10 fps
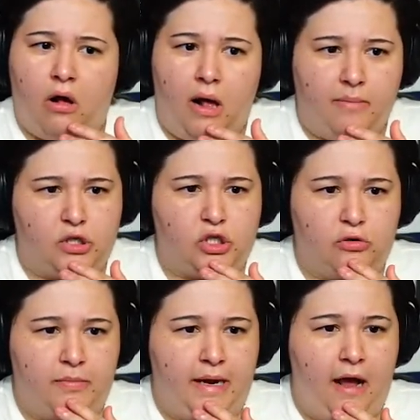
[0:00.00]
I'm
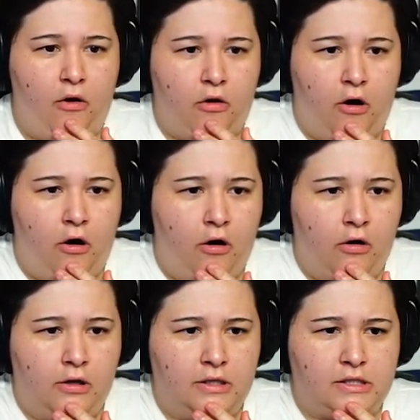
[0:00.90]
assuming
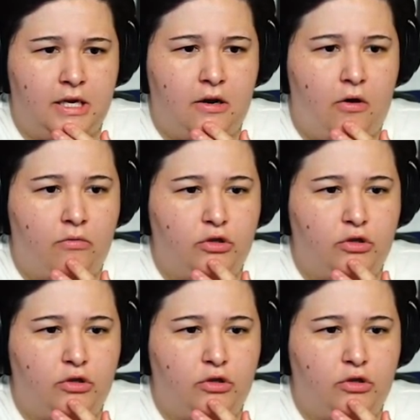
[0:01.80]
alcohol is in. Oh,